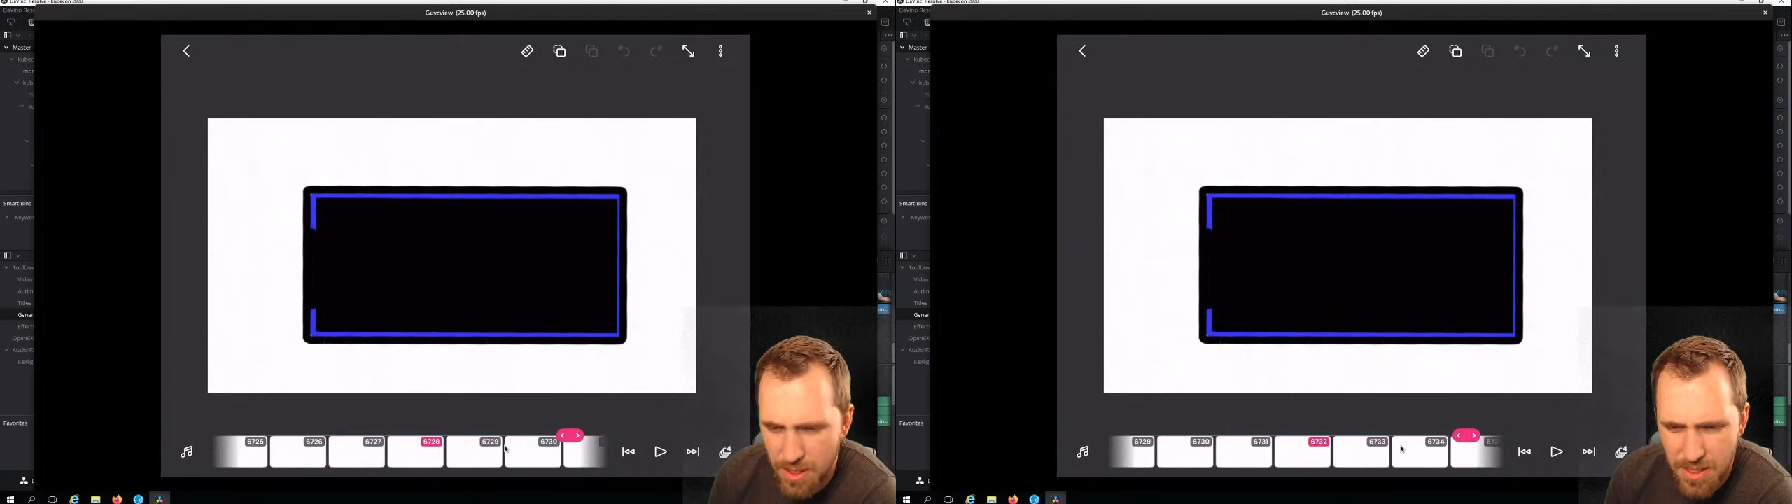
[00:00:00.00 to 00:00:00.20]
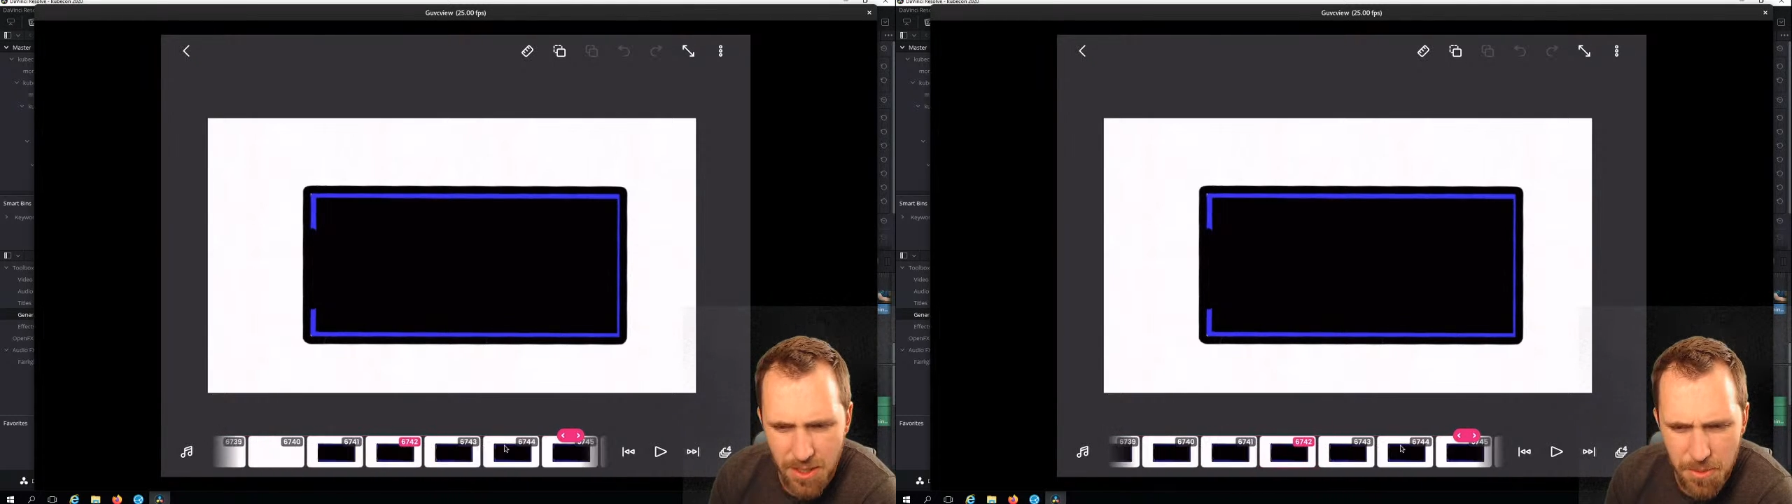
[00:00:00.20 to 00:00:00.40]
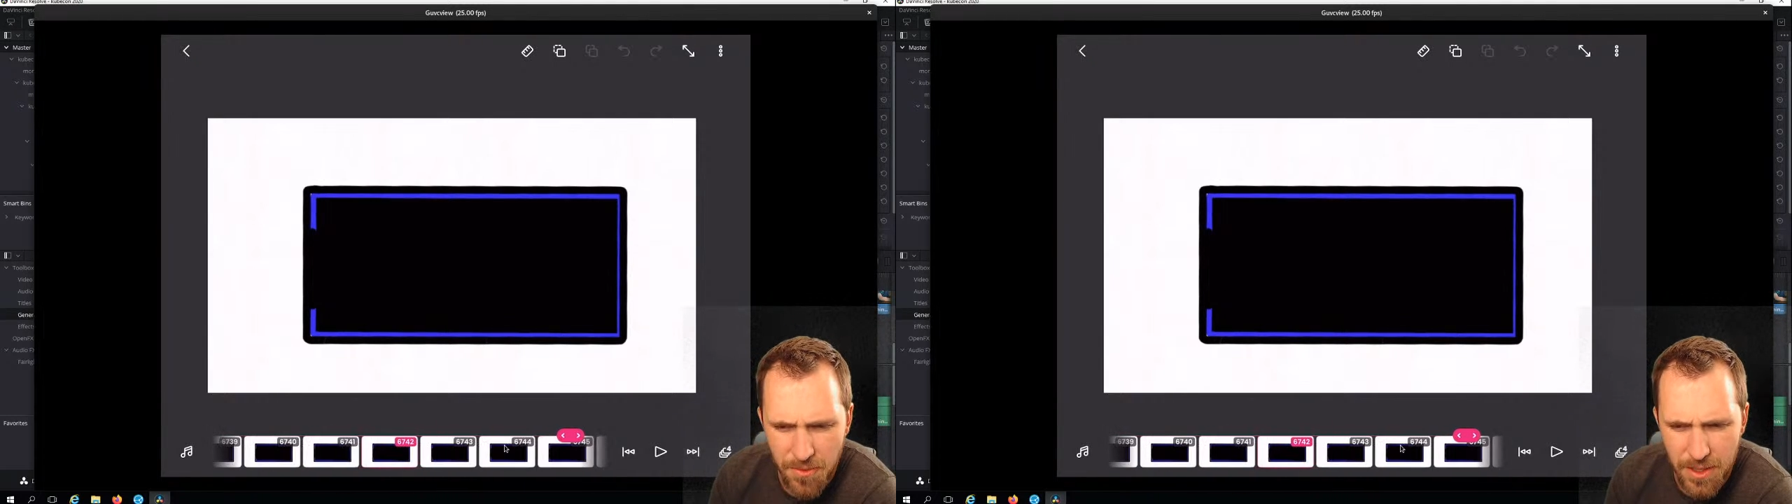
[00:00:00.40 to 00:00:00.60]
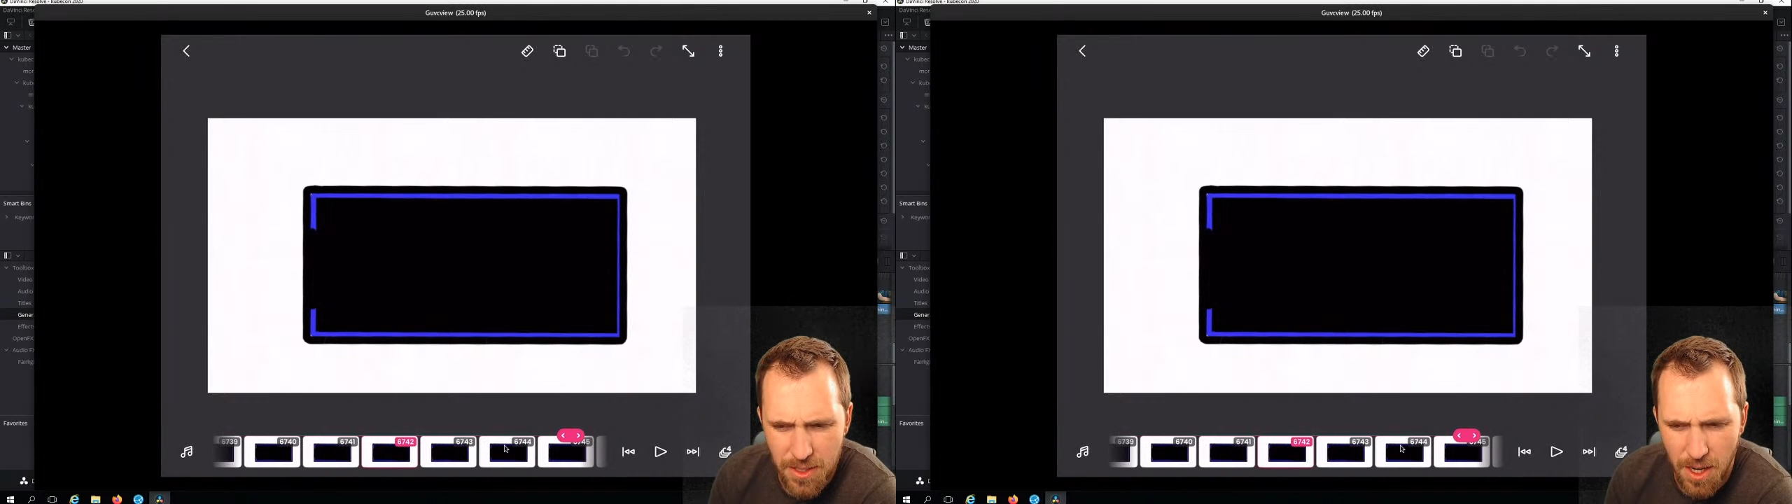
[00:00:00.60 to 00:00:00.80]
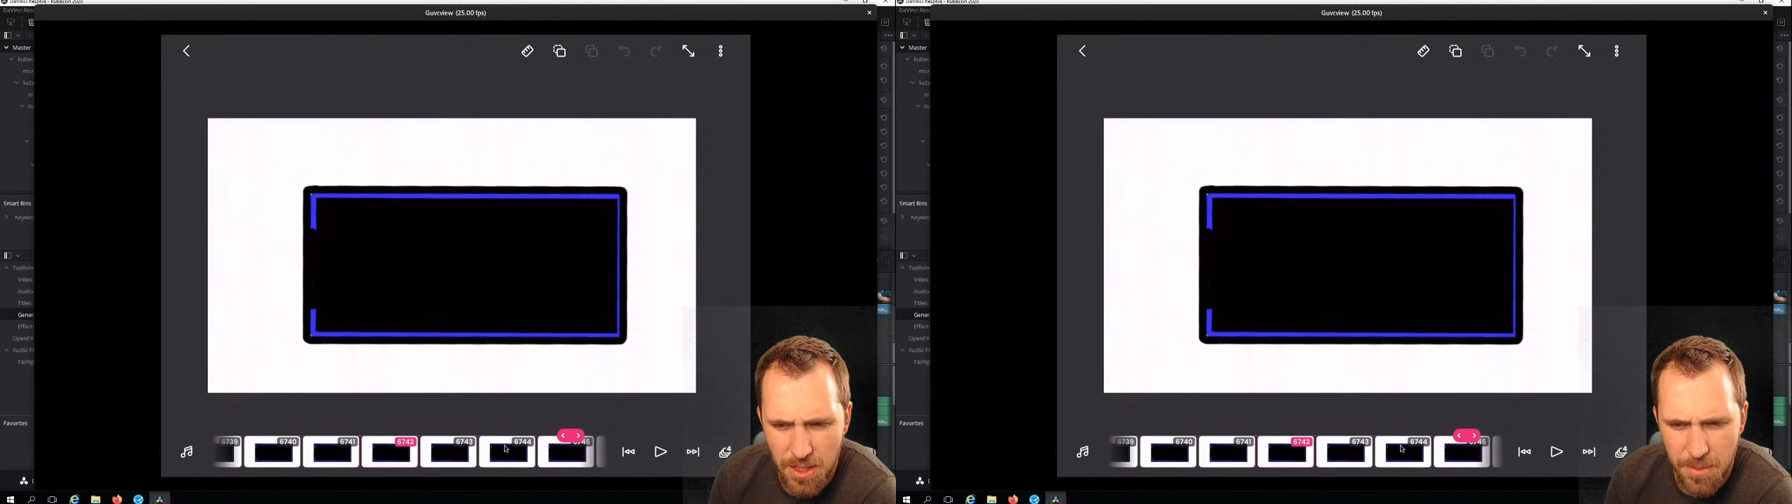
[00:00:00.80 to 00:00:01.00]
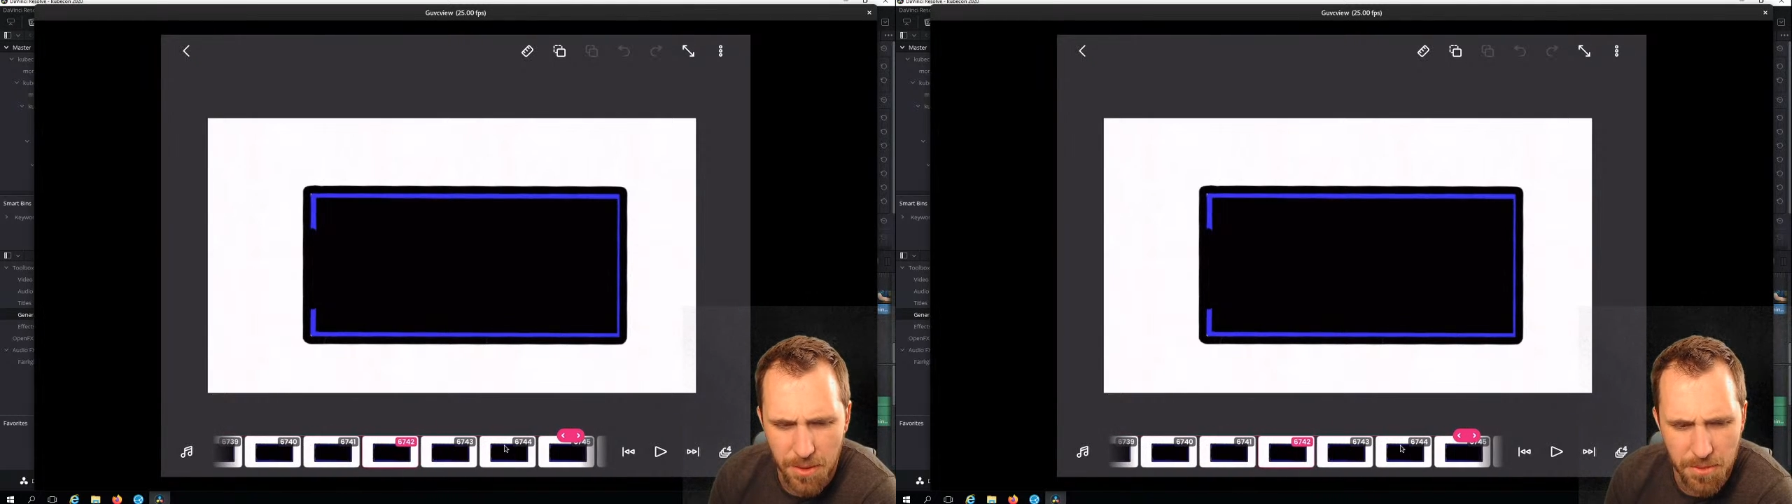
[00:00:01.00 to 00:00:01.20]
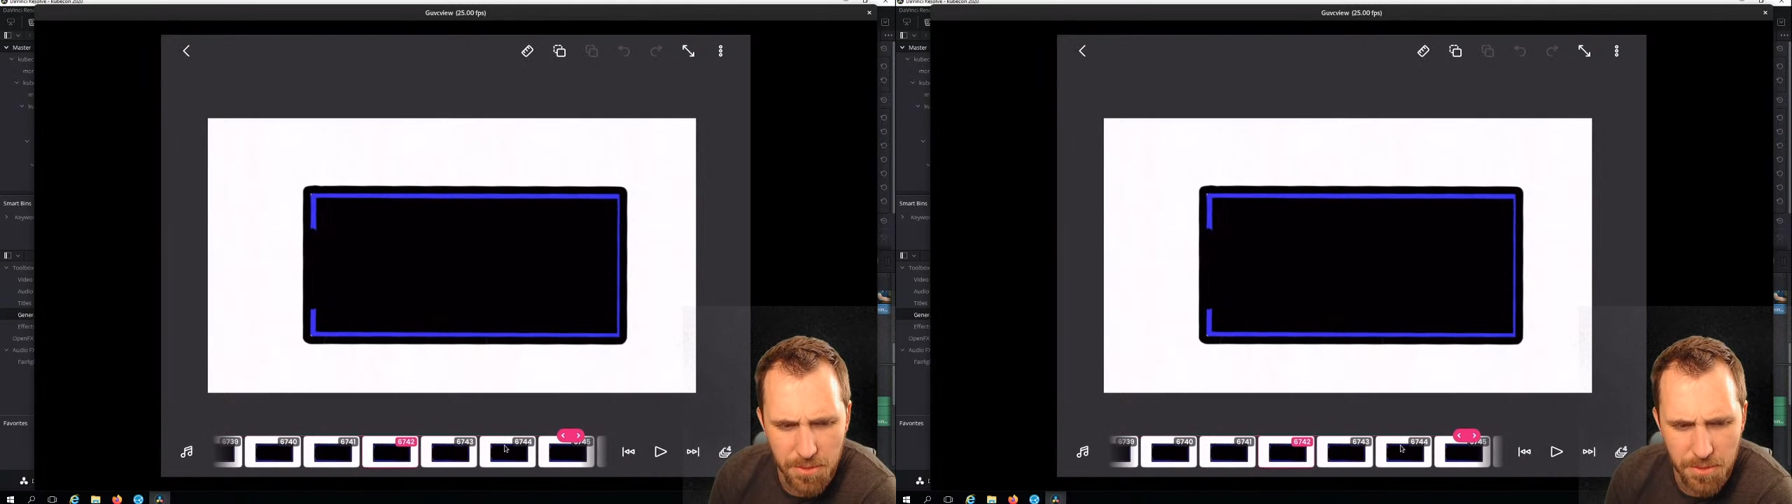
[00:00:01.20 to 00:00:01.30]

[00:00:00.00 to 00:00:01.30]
I don't remember if I talked about